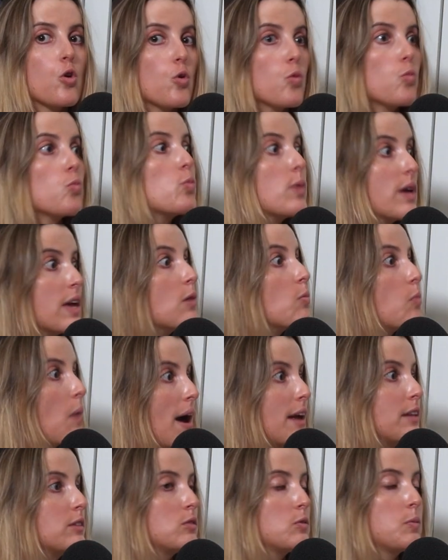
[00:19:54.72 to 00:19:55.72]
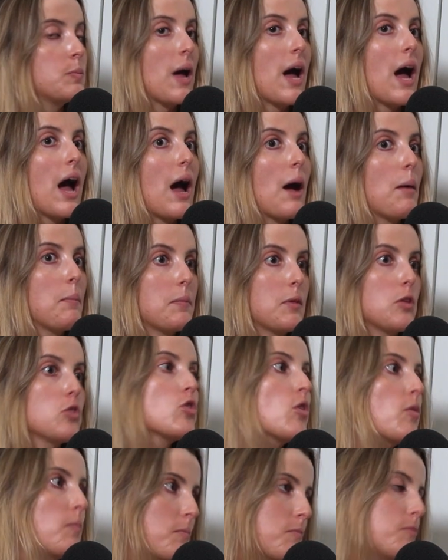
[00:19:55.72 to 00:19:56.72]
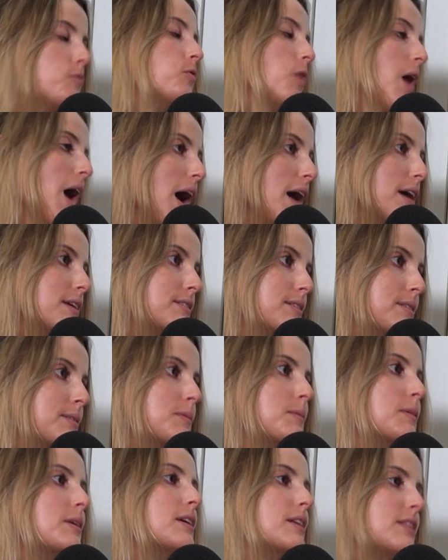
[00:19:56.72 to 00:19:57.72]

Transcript: We want, for us,